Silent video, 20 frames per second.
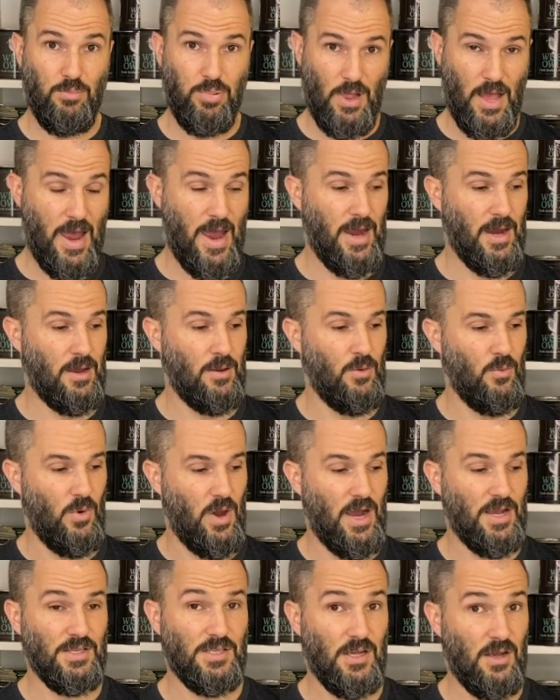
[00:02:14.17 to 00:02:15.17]
black,
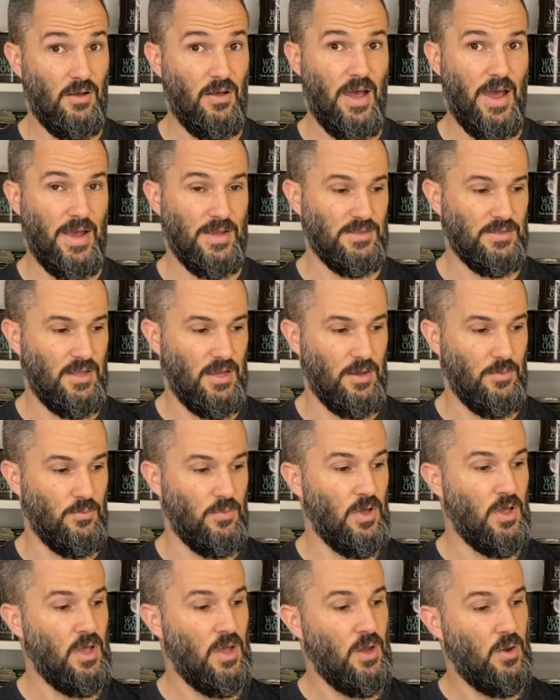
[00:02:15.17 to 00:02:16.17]
Wise Owl has
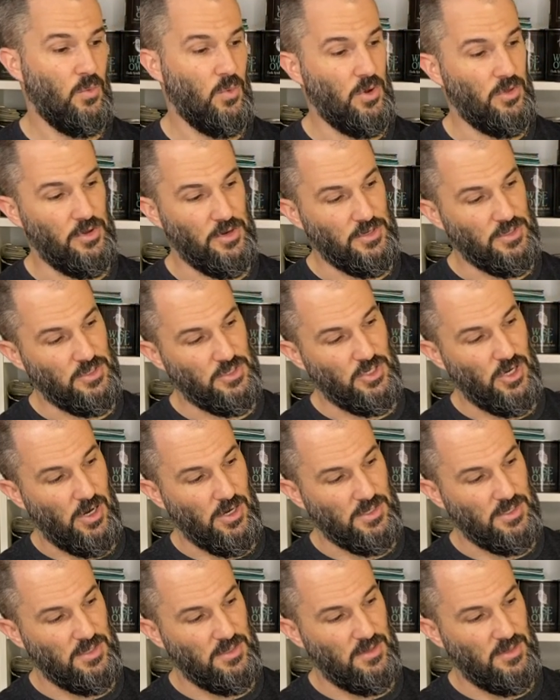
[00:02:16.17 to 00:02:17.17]
them, whether it's a
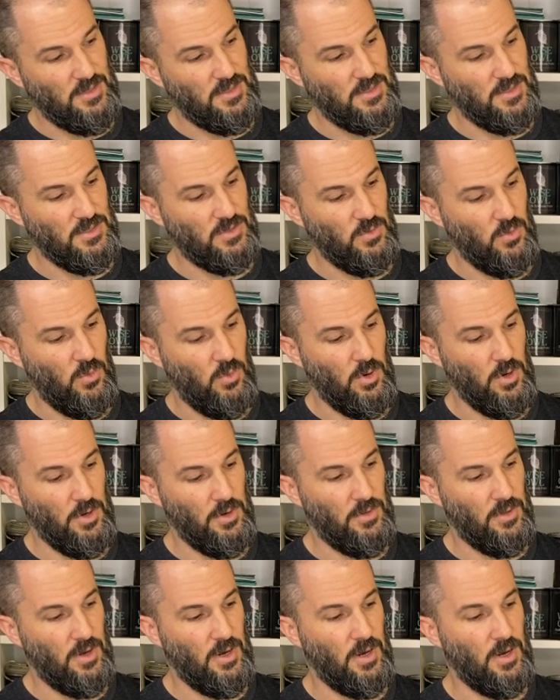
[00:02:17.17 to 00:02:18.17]
chalk synthesis
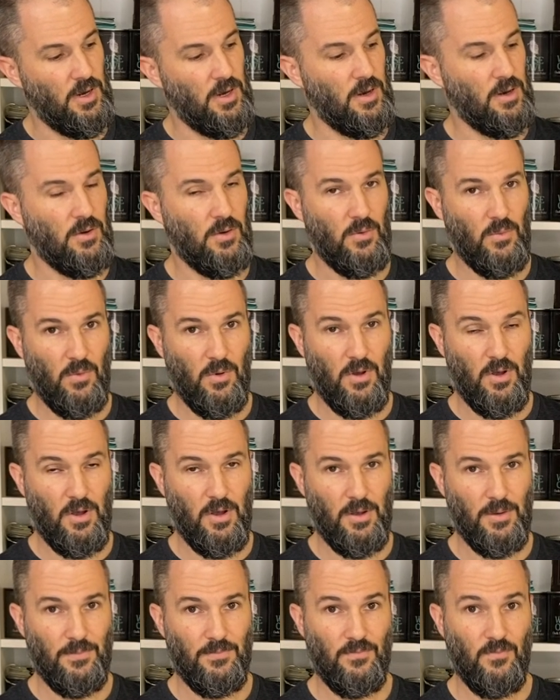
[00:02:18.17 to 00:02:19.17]
or their
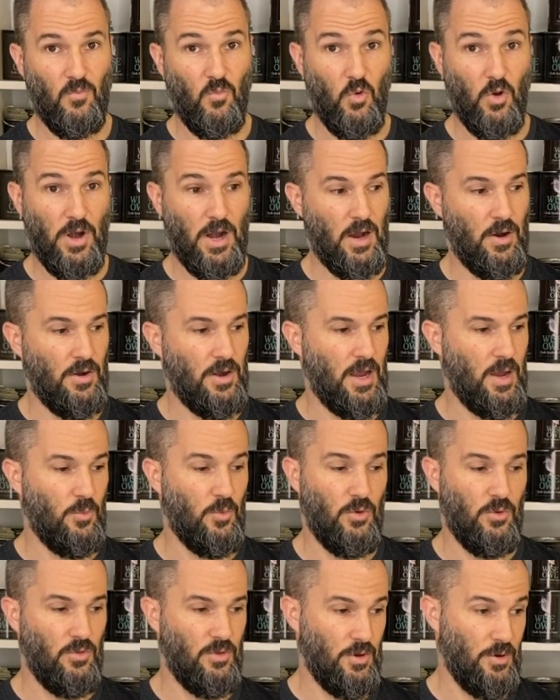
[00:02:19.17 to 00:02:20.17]
um, One Hour
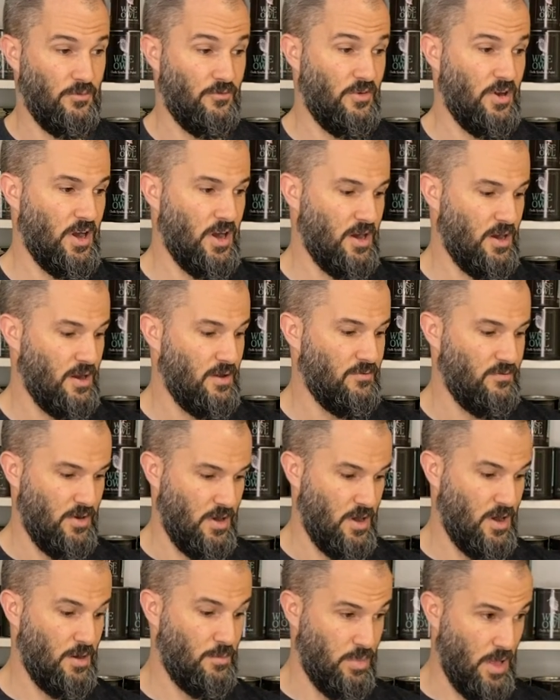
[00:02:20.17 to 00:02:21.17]
Enamel, they're very,
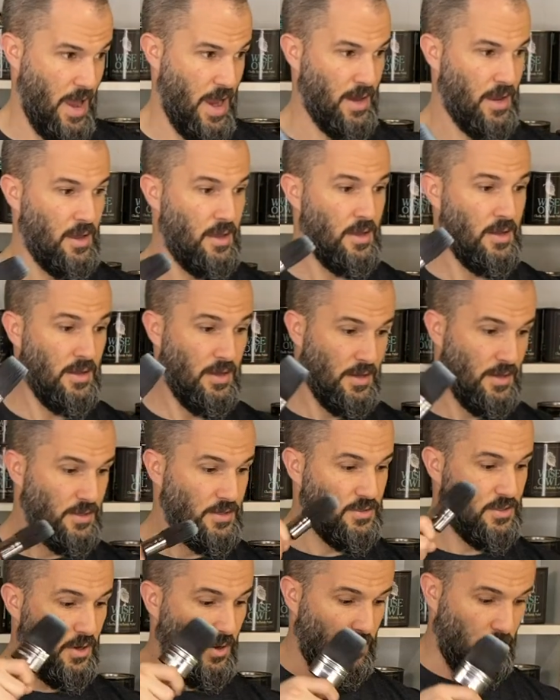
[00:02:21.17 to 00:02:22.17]
very black.
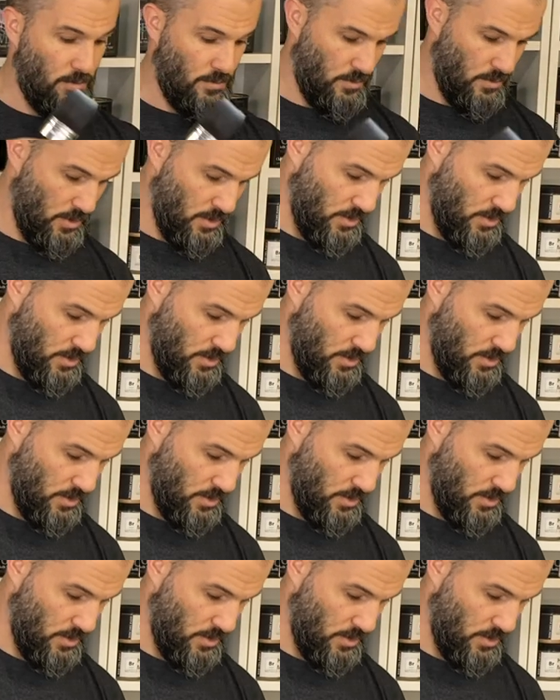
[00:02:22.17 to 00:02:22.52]
So